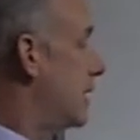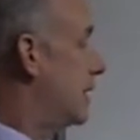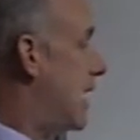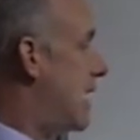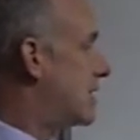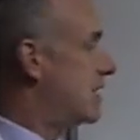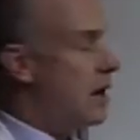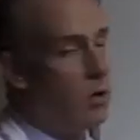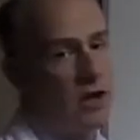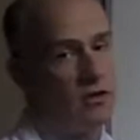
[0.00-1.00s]
Lastly,
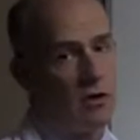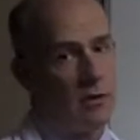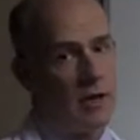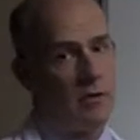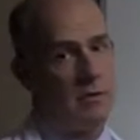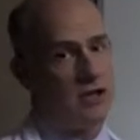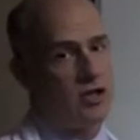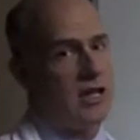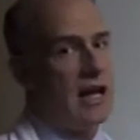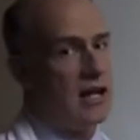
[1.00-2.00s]
I want to talk about, we
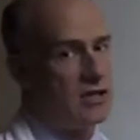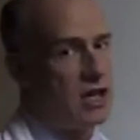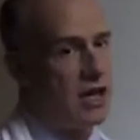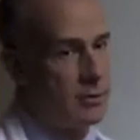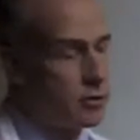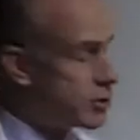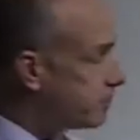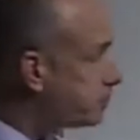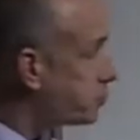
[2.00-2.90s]
mentioned the Alzheimer's.